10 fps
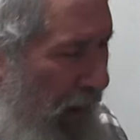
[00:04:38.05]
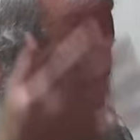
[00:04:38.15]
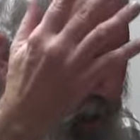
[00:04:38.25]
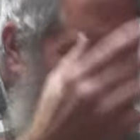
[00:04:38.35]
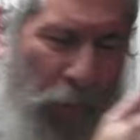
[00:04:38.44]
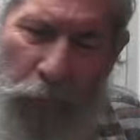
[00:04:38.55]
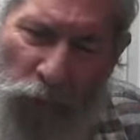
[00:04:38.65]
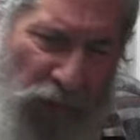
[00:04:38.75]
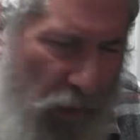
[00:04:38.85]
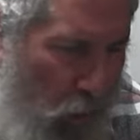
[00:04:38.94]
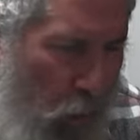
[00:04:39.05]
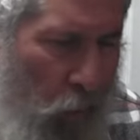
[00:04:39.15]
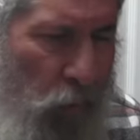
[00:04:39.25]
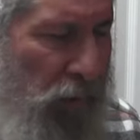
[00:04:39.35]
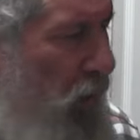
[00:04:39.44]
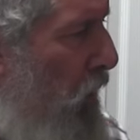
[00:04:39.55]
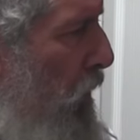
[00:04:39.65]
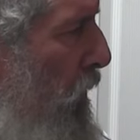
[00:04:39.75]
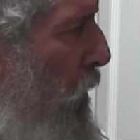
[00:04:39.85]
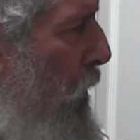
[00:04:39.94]
highs, but mostly lows,
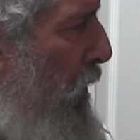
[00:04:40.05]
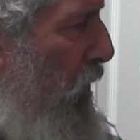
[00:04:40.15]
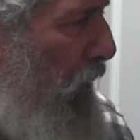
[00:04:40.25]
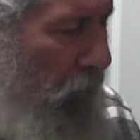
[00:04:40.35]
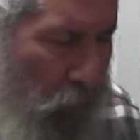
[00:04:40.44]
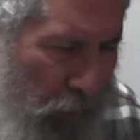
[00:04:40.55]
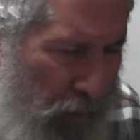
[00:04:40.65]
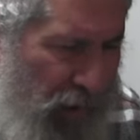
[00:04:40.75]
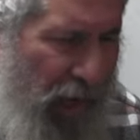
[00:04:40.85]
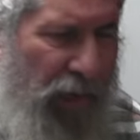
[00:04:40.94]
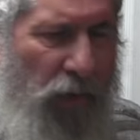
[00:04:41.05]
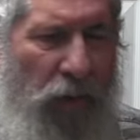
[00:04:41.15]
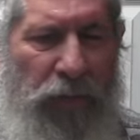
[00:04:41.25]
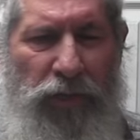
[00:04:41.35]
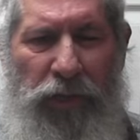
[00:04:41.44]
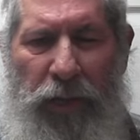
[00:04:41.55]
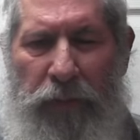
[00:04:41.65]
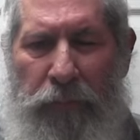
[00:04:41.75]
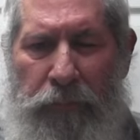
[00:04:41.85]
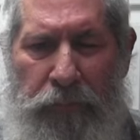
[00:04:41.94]
where like we've been taking it on the
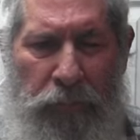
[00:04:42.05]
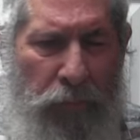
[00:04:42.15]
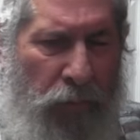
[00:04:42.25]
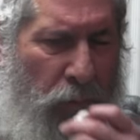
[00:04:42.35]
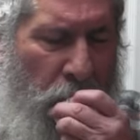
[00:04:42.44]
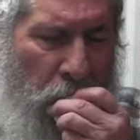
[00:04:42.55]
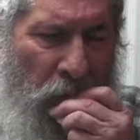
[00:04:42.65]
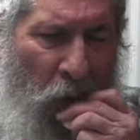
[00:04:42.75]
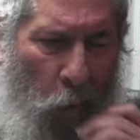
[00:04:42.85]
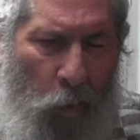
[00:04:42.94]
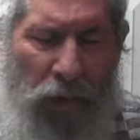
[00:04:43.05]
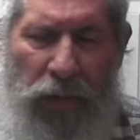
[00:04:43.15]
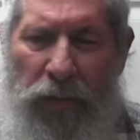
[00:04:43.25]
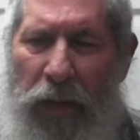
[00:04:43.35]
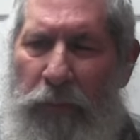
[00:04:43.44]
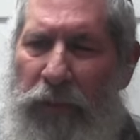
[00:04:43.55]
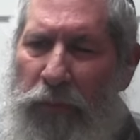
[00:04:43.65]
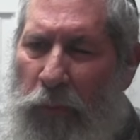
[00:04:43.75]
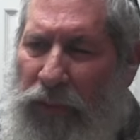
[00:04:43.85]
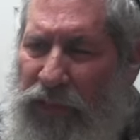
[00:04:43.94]
chin. Or it can come
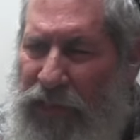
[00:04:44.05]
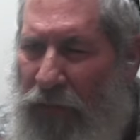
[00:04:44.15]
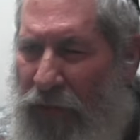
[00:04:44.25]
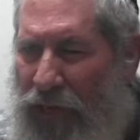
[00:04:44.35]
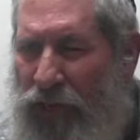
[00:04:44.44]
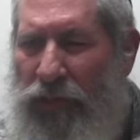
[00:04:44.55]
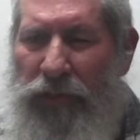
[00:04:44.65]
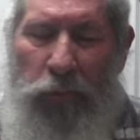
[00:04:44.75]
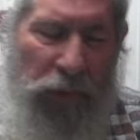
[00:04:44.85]
in with salvations,